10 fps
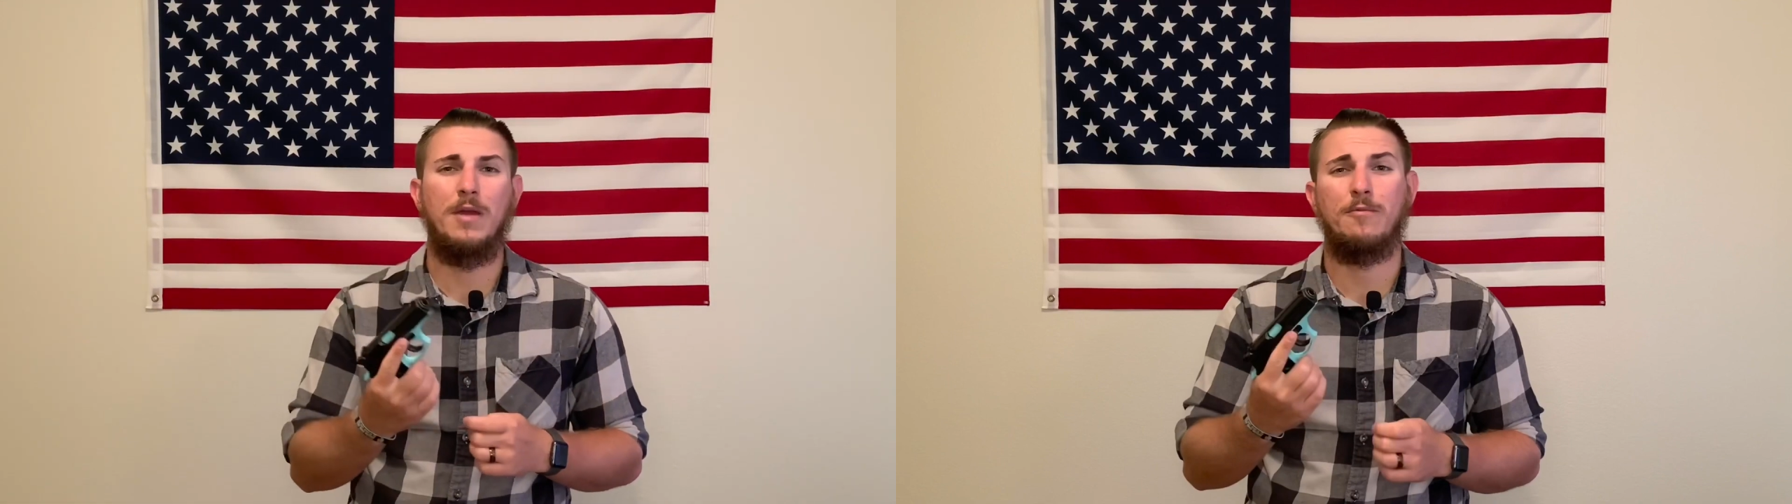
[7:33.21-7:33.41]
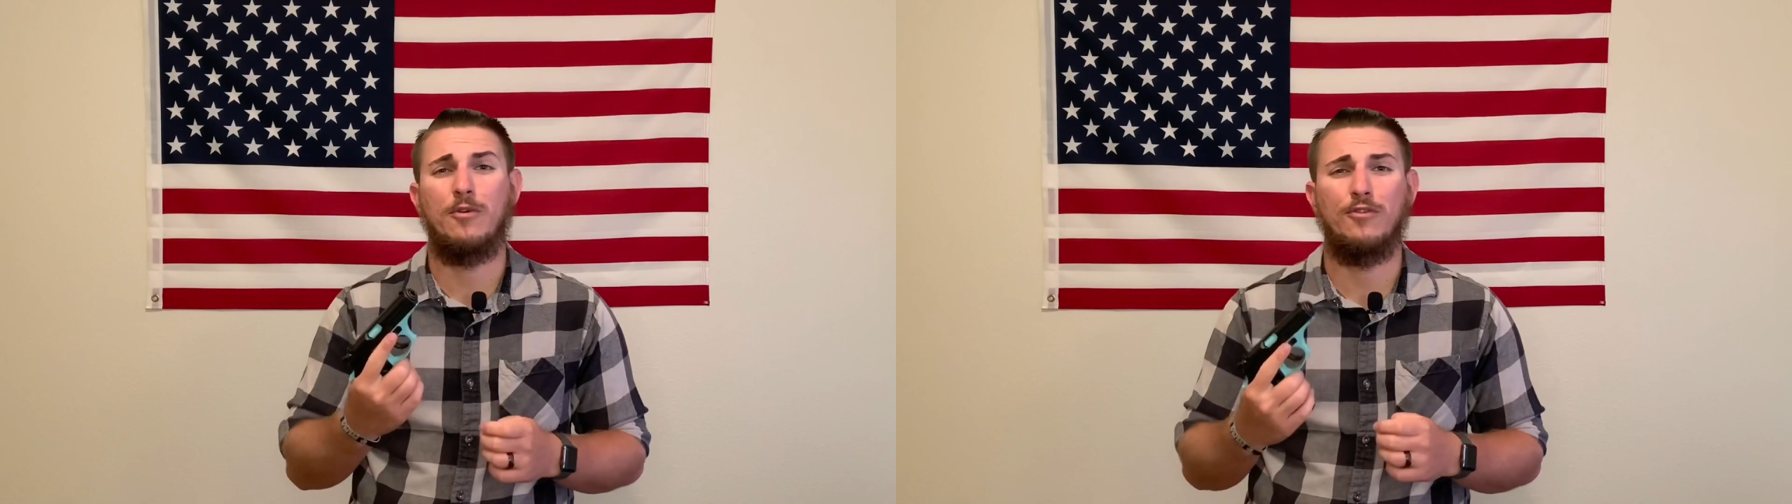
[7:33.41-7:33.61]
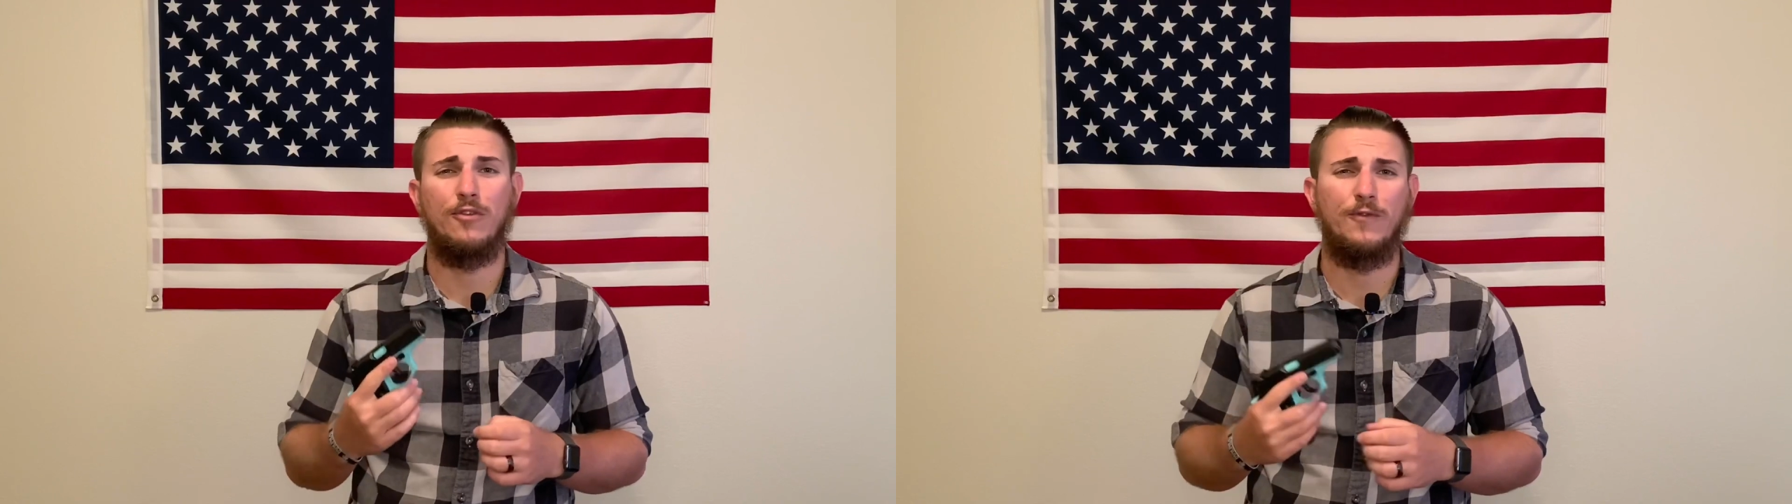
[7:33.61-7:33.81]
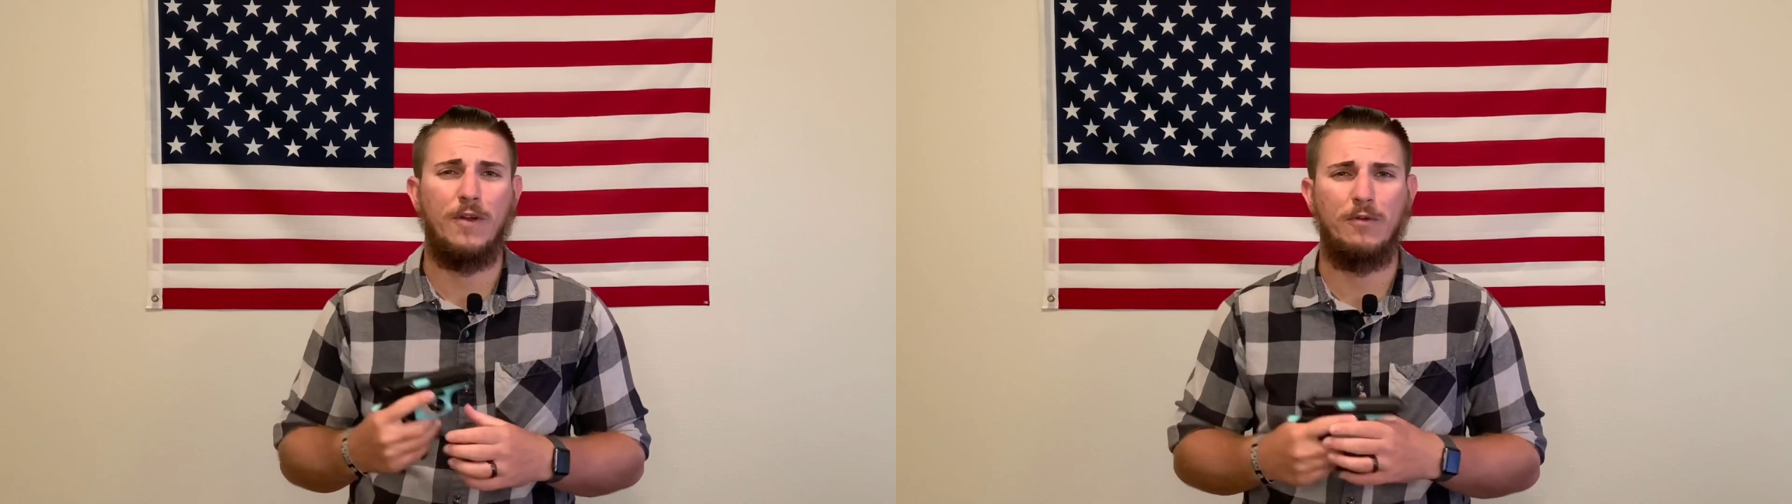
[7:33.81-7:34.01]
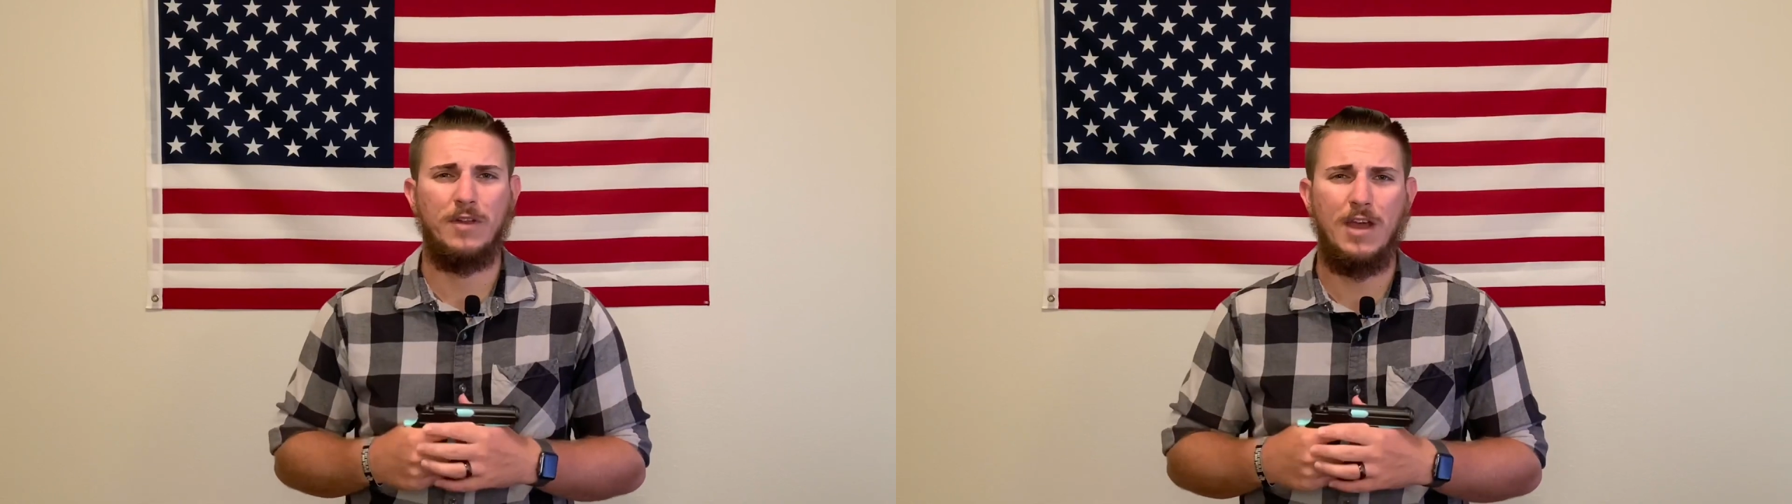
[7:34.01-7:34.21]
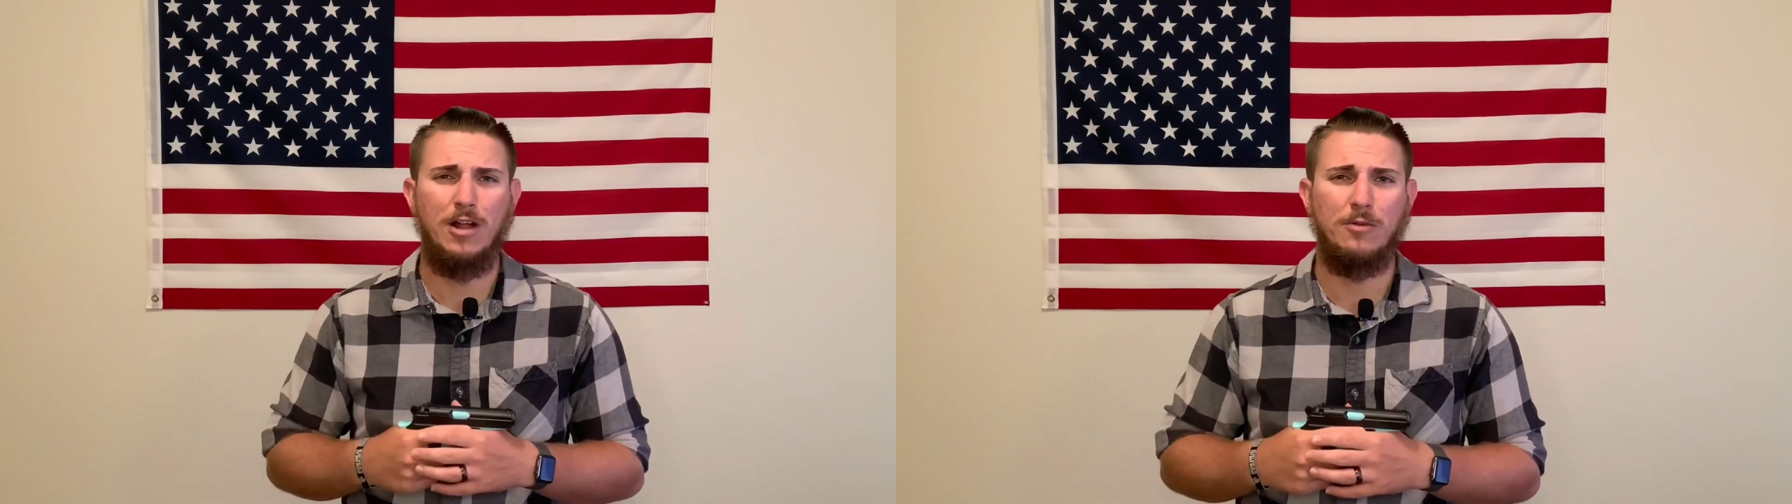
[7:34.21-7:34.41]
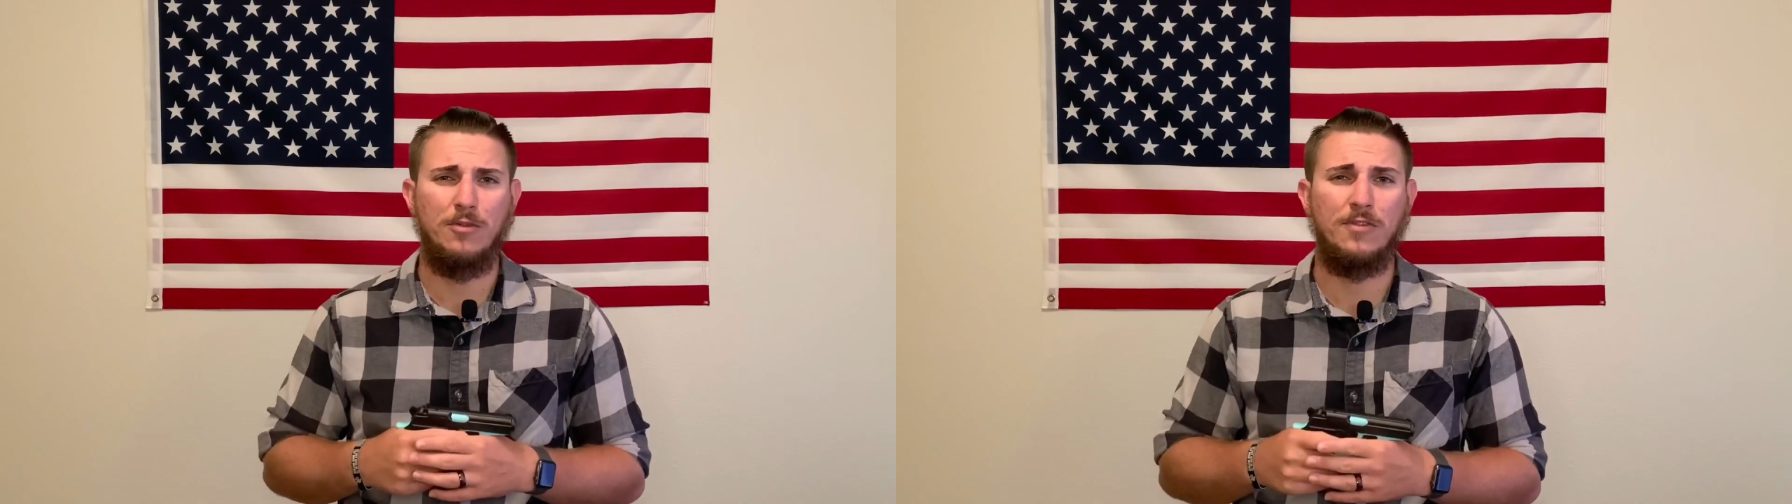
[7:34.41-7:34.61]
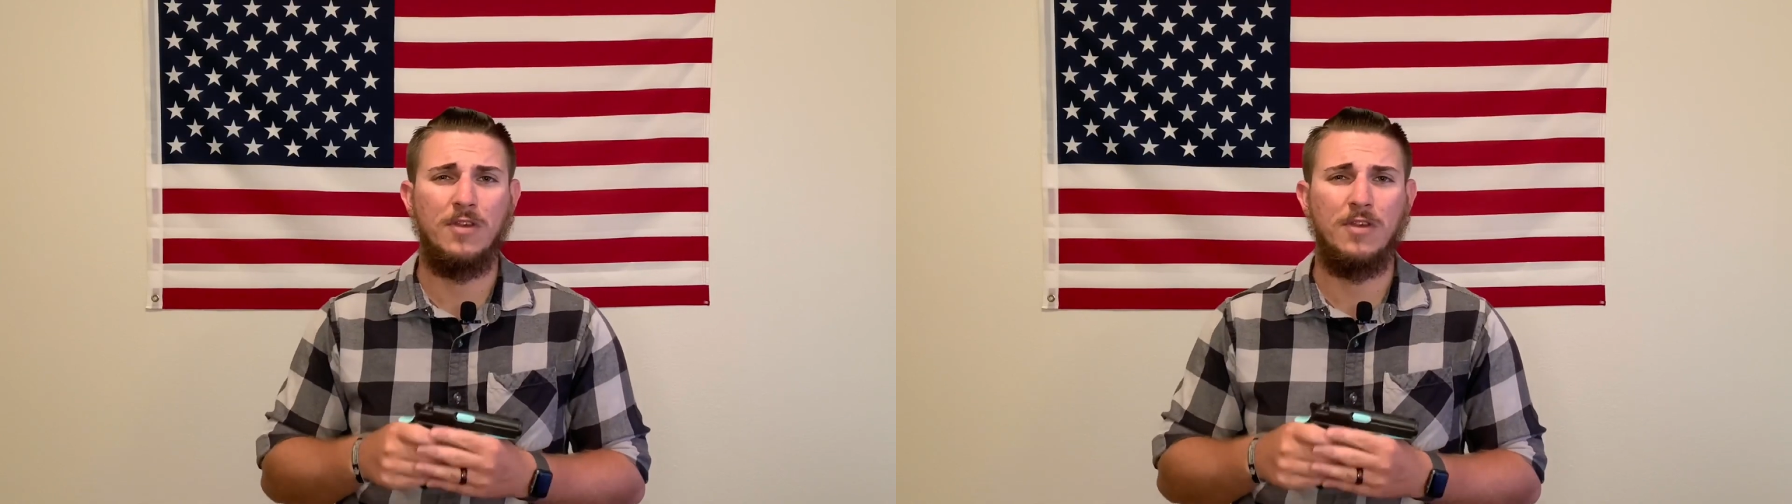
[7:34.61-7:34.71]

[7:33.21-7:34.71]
personal favorite calibers,